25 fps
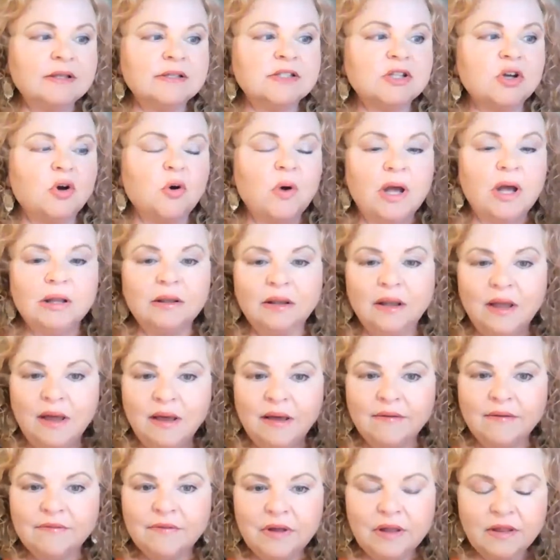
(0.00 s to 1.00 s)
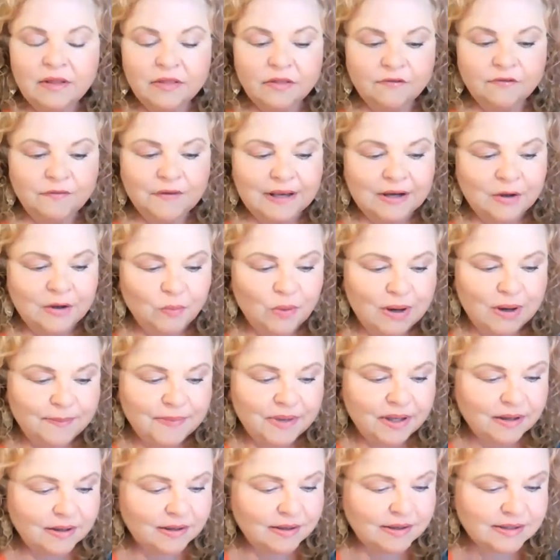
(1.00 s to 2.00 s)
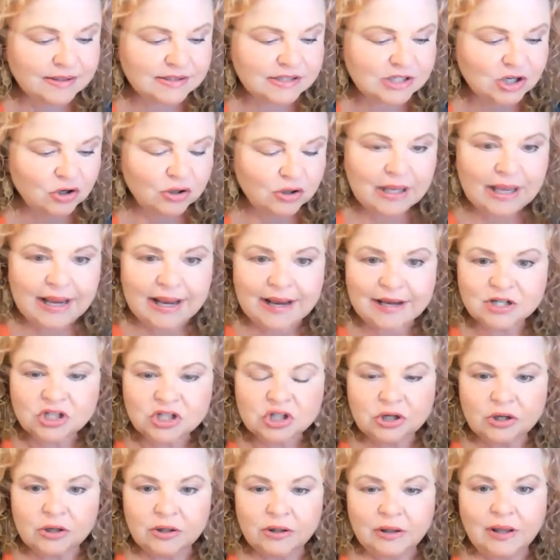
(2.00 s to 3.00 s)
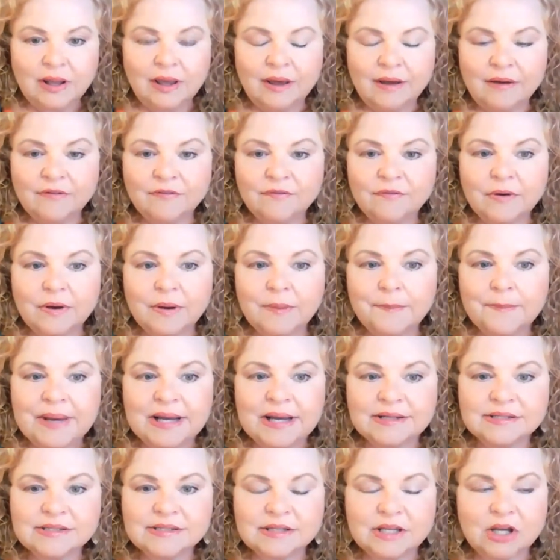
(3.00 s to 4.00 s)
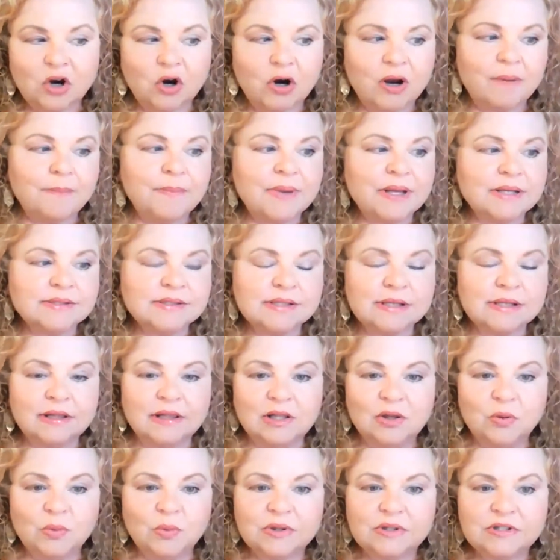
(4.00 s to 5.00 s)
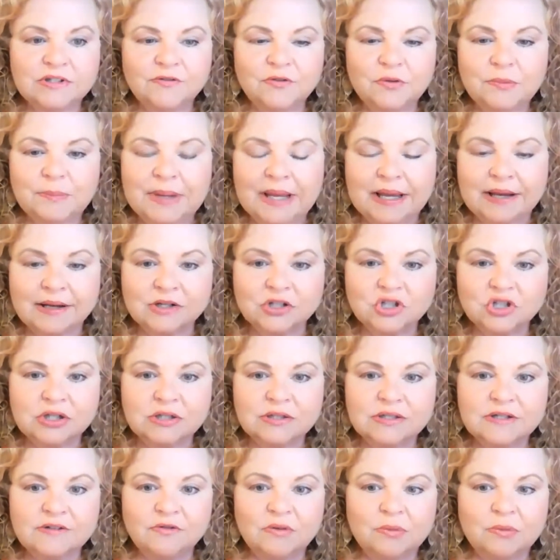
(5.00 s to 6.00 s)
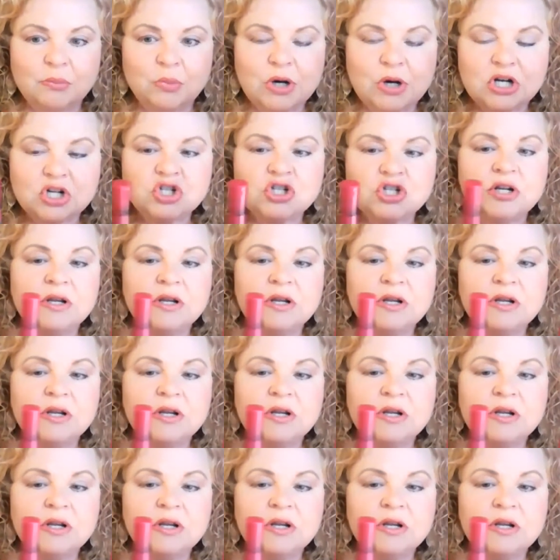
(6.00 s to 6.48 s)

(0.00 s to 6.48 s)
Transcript: So I love the Panorama. It is our Lash Love mascara, basically, with different packaging, different brush.